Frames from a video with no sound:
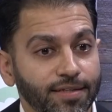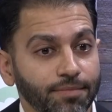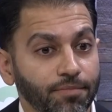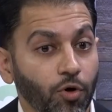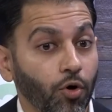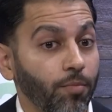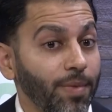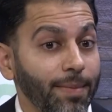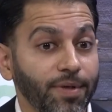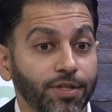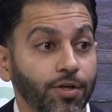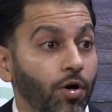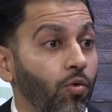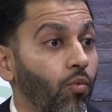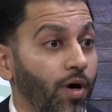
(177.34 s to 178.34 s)
or maybe
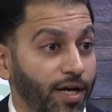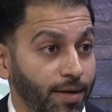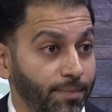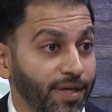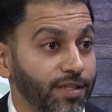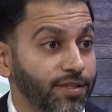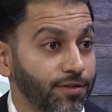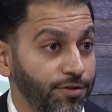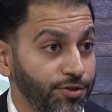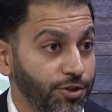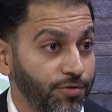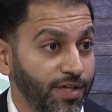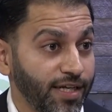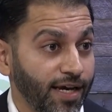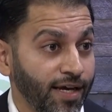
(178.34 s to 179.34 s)
don't want a big
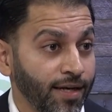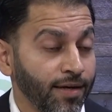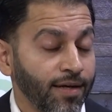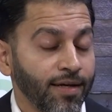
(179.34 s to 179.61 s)
surgery yet,